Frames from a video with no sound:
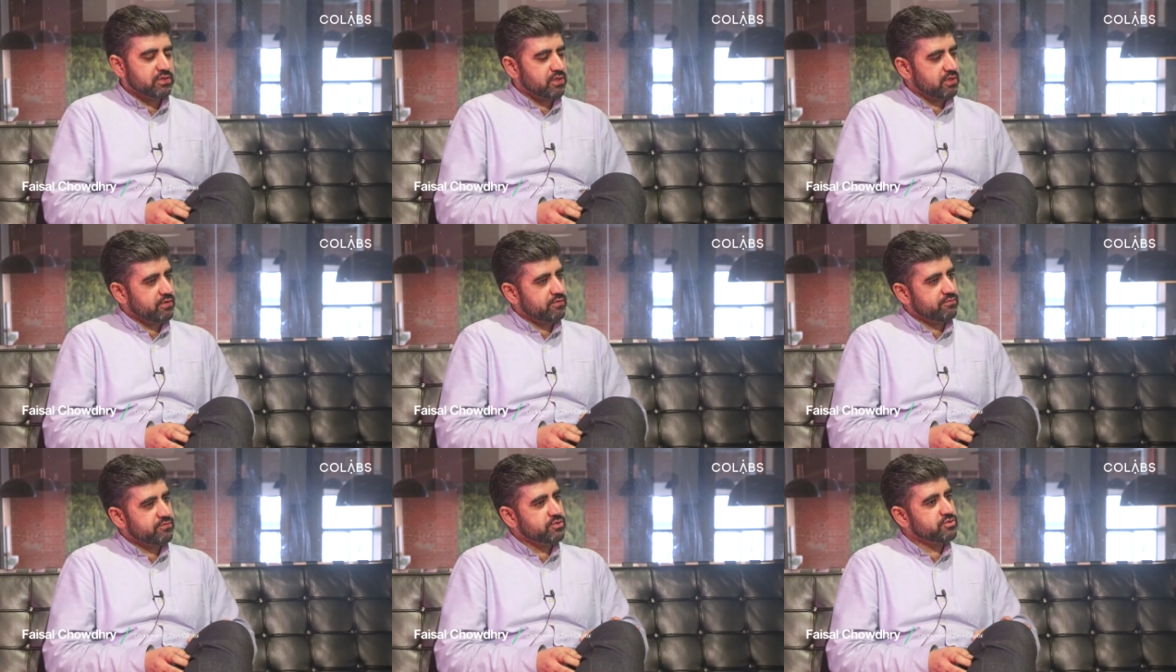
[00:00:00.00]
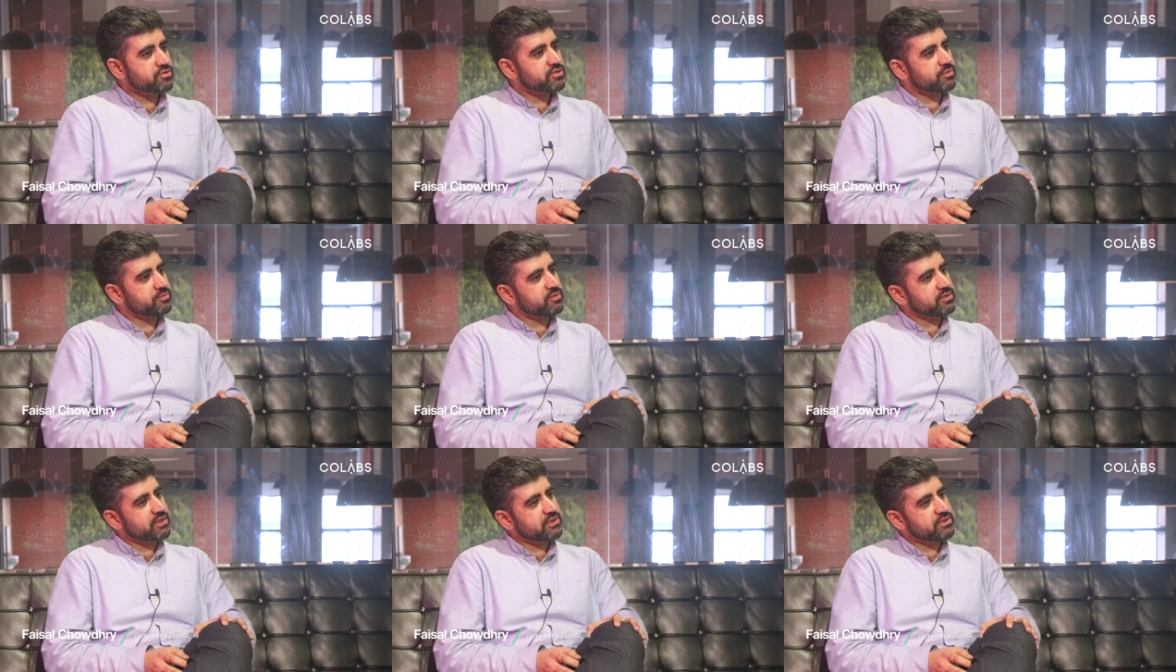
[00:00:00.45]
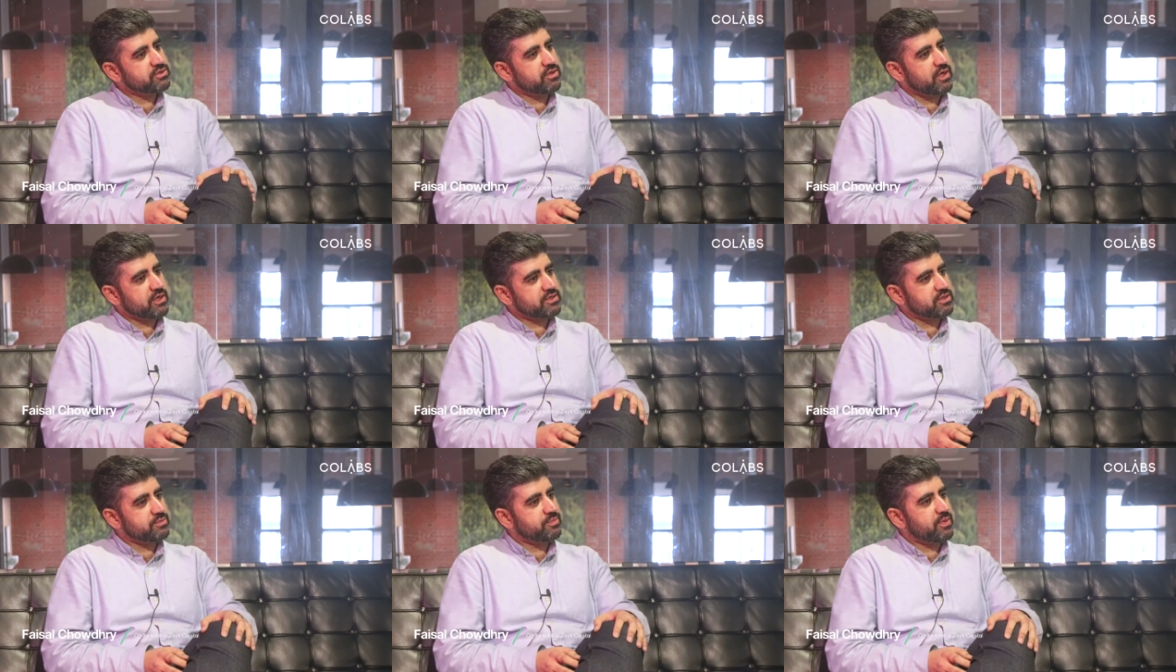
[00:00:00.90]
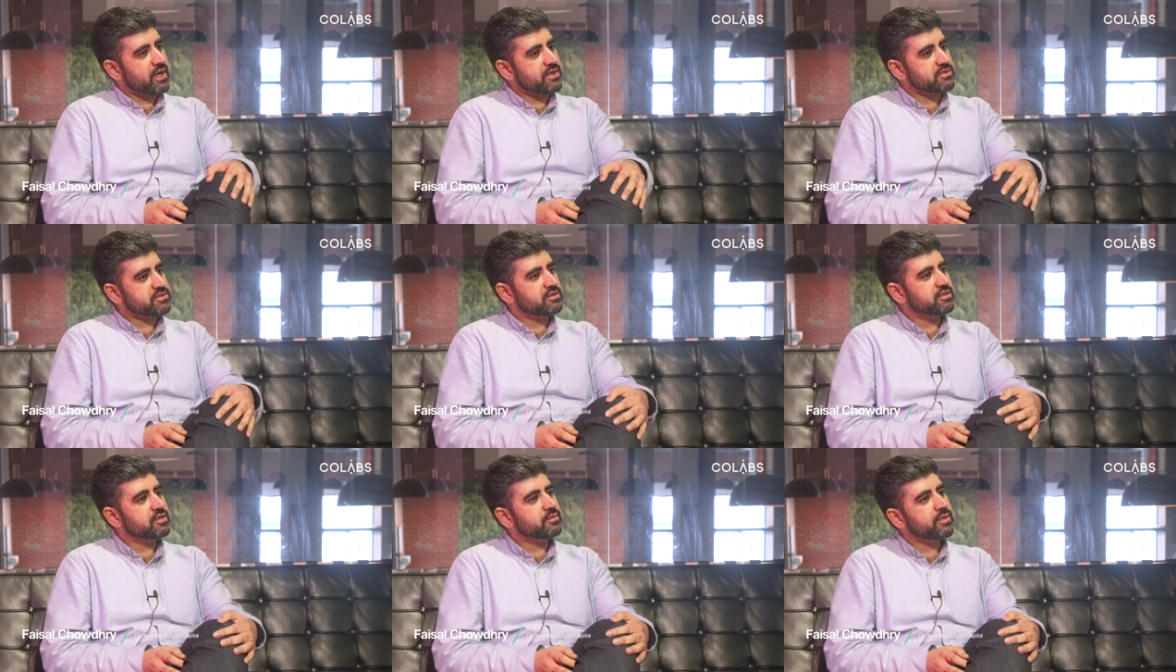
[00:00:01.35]
love, do something that you're actually
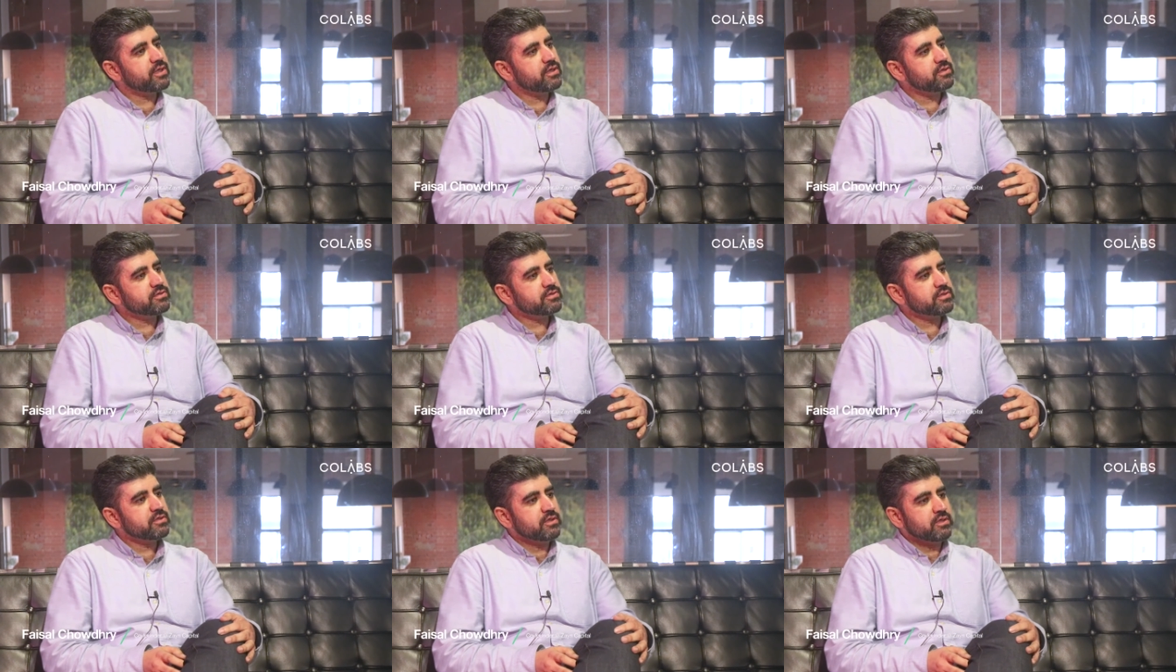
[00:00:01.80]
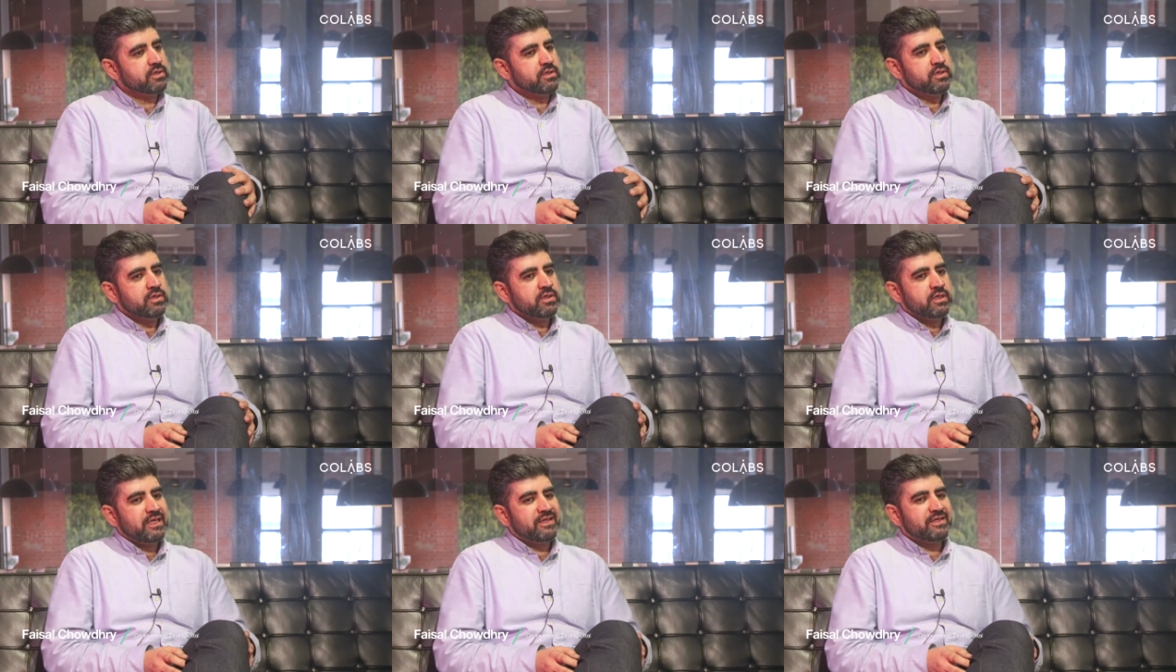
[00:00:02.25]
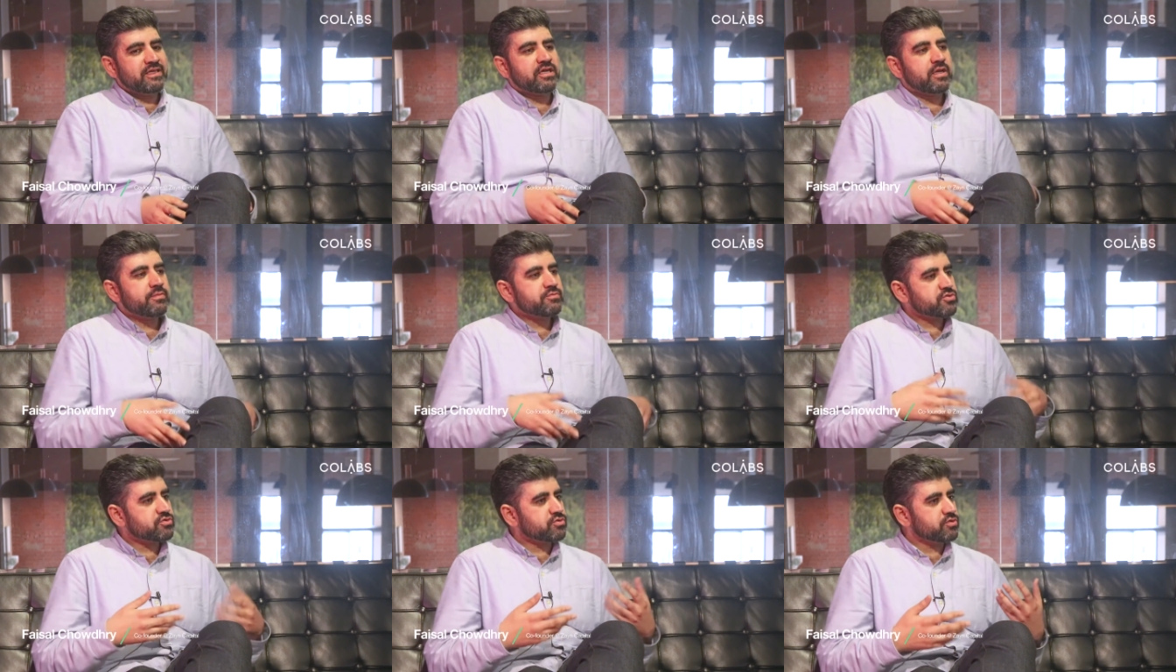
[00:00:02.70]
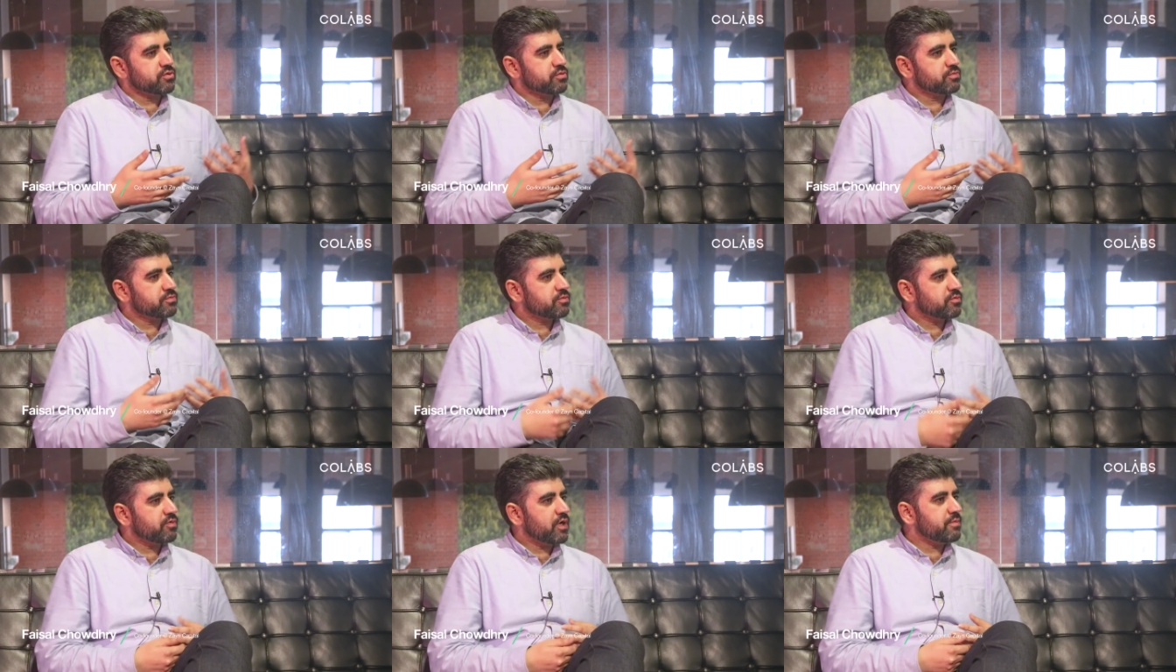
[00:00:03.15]
passionate about, and that comes through,
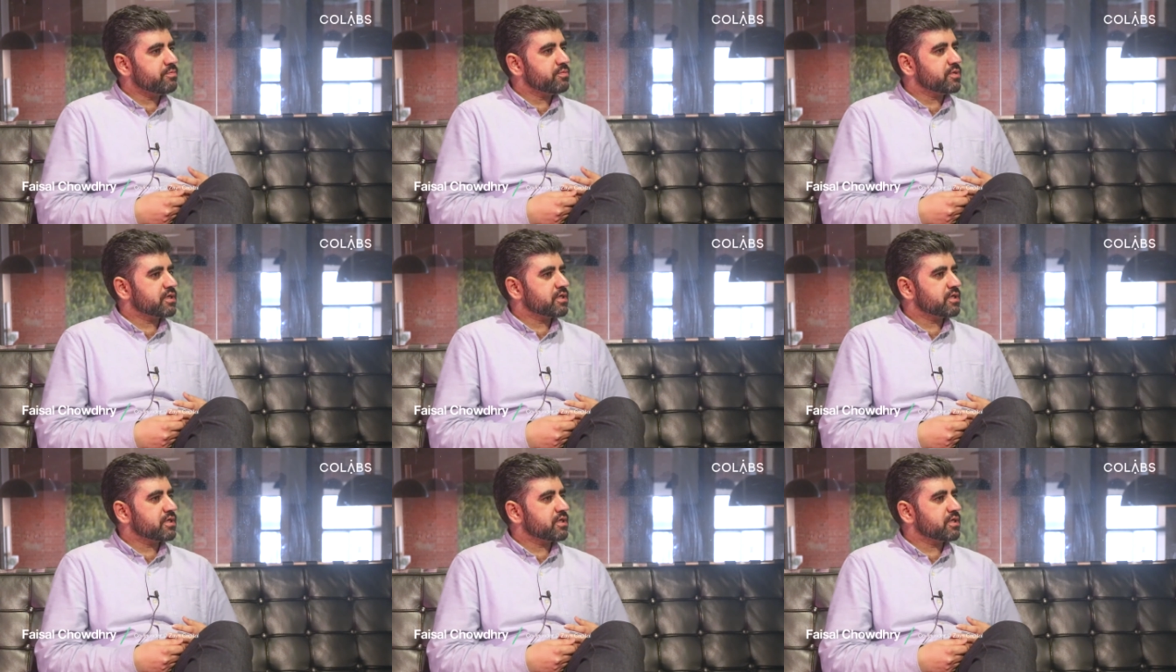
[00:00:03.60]
right?